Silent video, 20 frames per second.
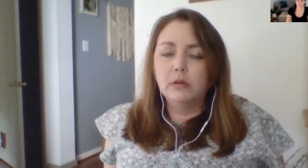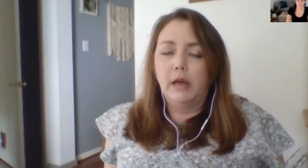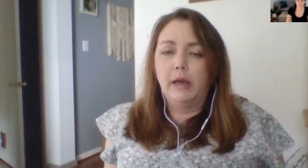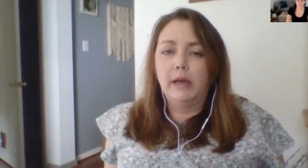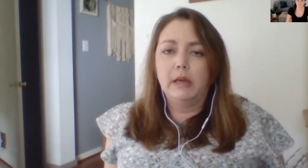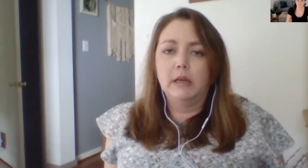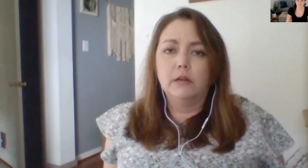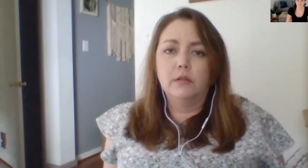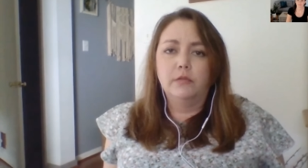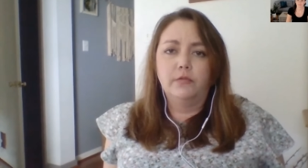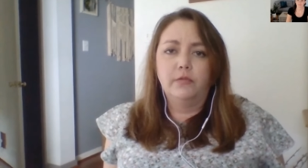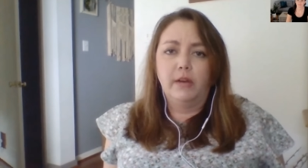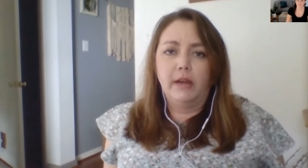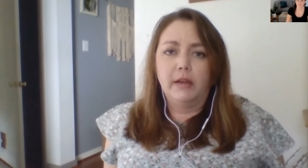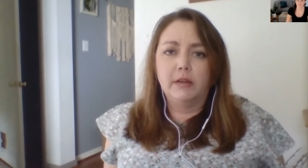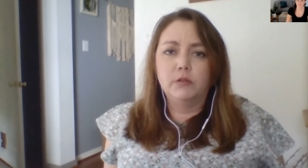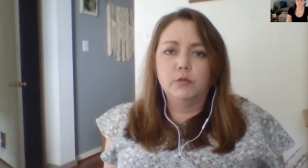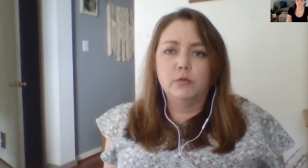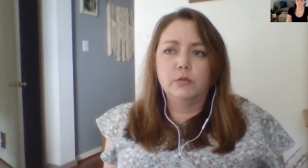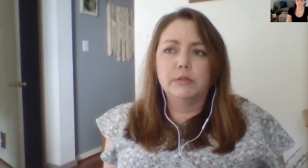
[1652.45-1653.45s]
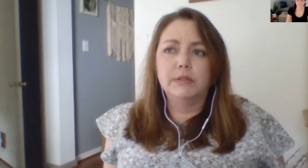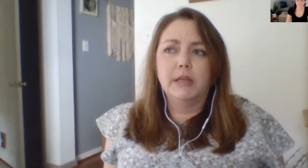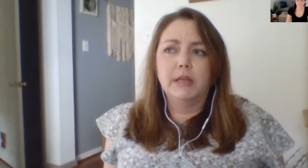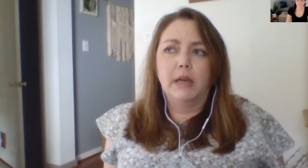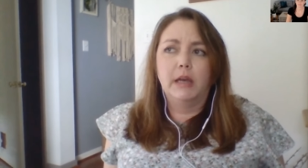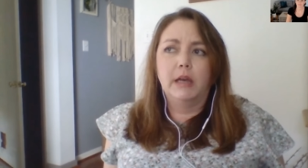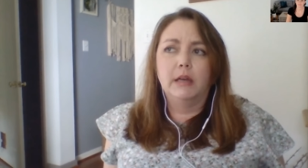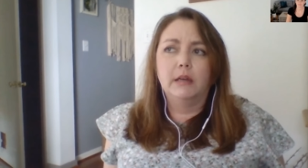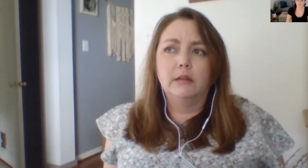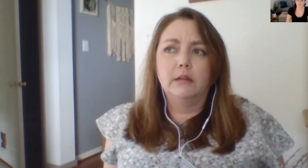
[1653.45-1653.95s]
I had a friend who
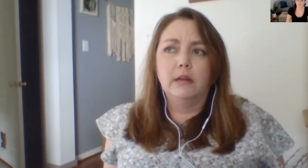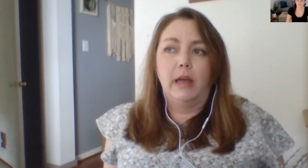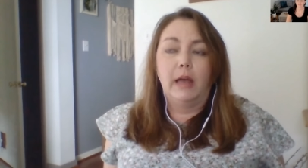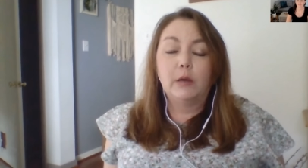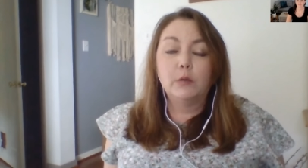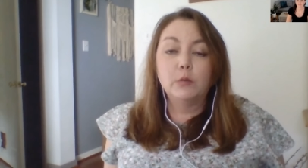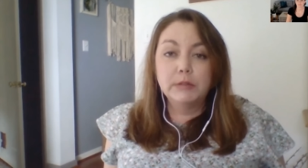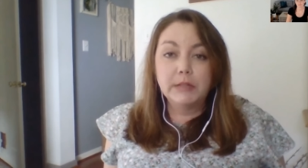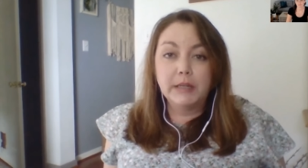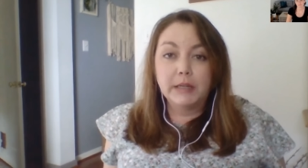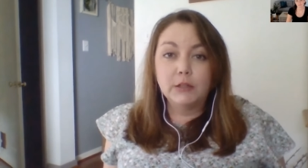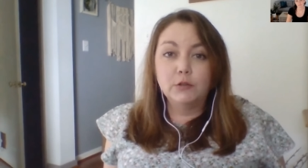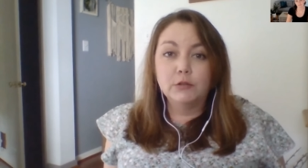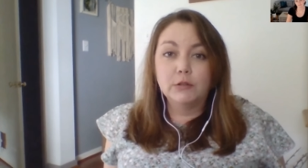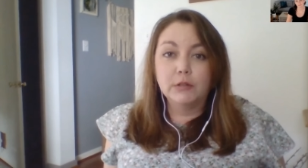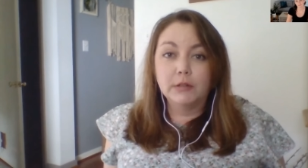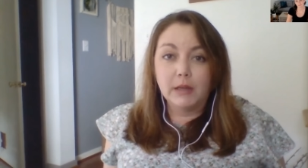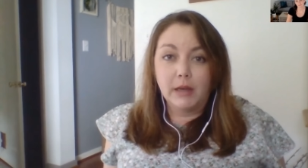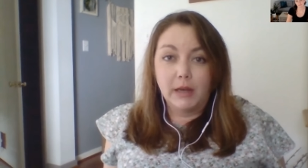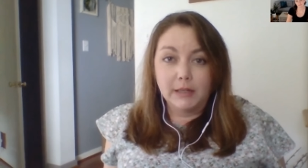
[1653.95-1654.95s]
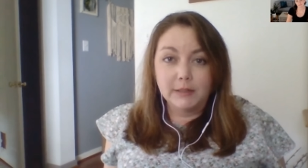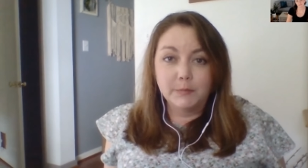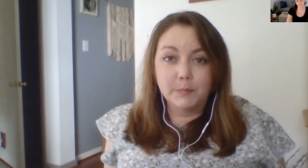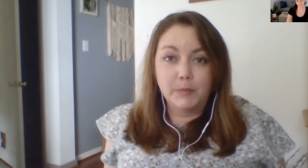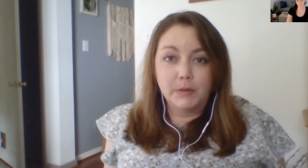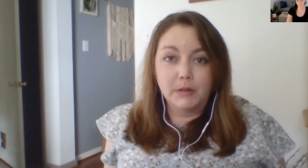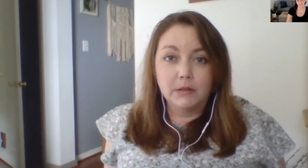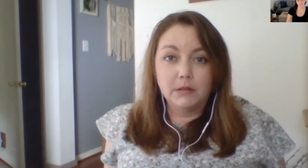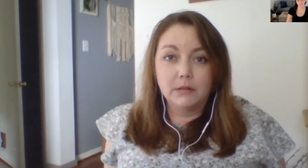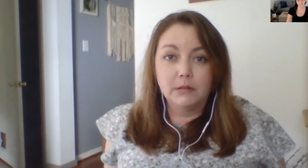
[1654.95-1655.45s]
said, I will take you to the
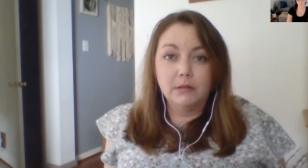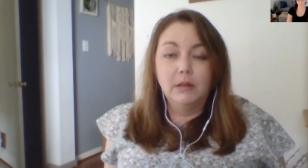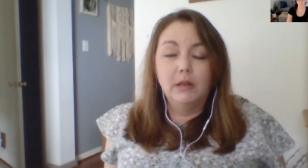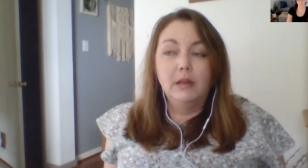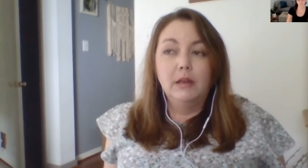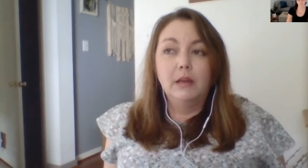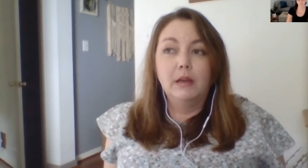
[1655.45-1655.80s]
hospital.